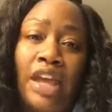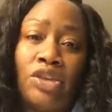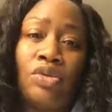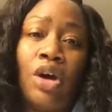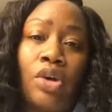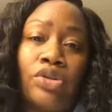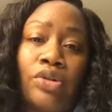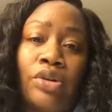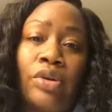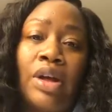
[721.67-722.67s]
that you go
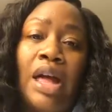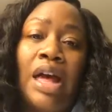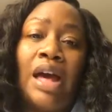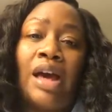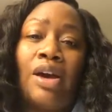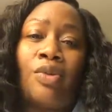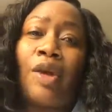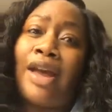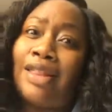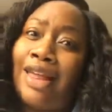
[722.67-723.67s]
through,
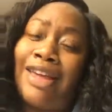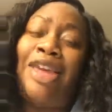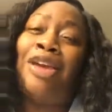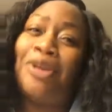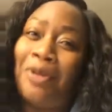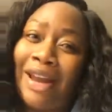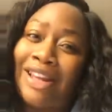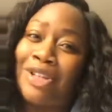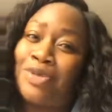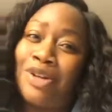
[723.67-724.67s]
right? Like you're
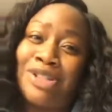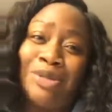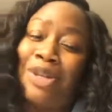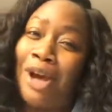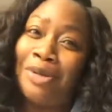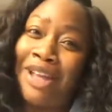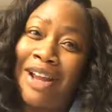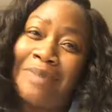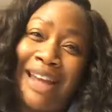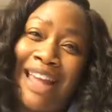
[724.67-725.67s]
waiting because you want to. No,
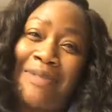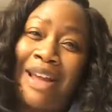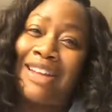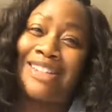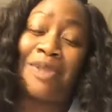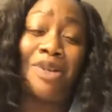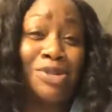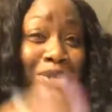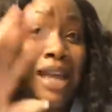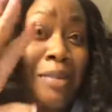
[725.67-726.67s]
everybody ain't waiting because they
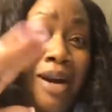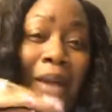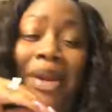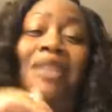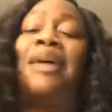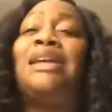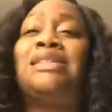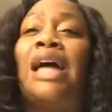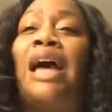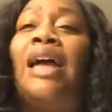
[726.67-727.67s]
want to. Some are, but
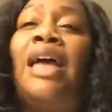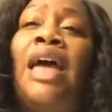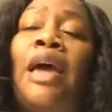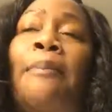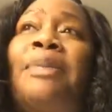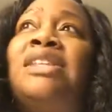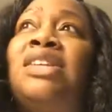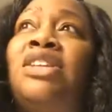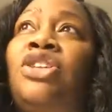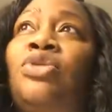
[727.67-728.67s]
everybody's not.
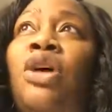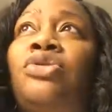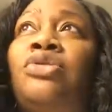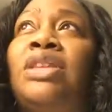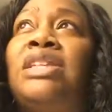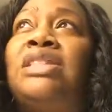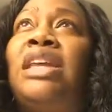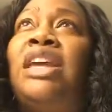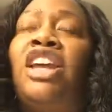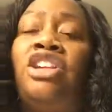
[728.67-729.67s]
Mentally, you go through this
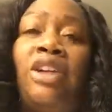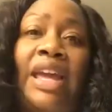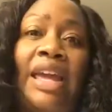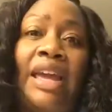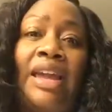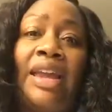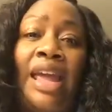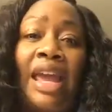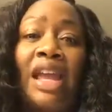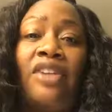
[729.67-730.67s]
thing in your head,
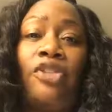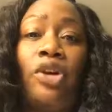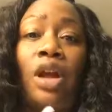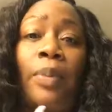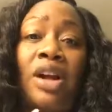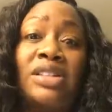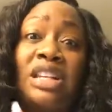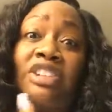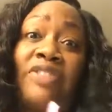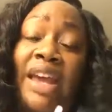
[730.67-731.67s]
and if you're a
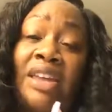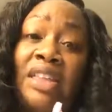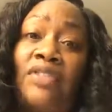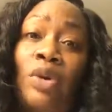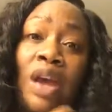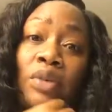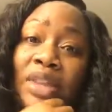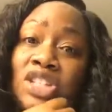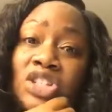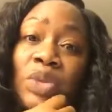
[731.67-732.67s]
person of faith, if you have a
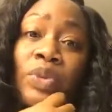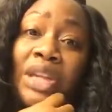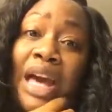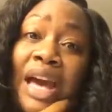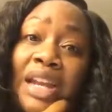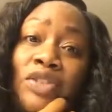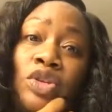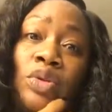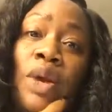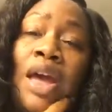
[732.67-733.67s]
relationship with God, if
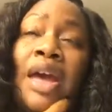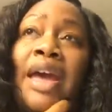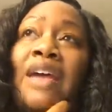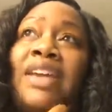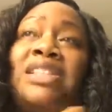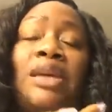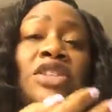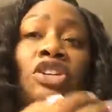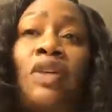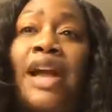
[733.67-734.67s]
you have
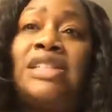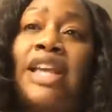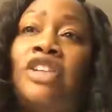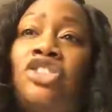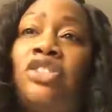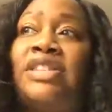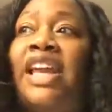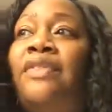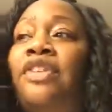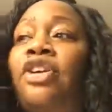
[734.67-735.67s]
accepted Christ as your
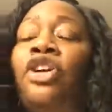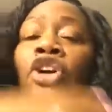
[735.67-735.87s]
Savior,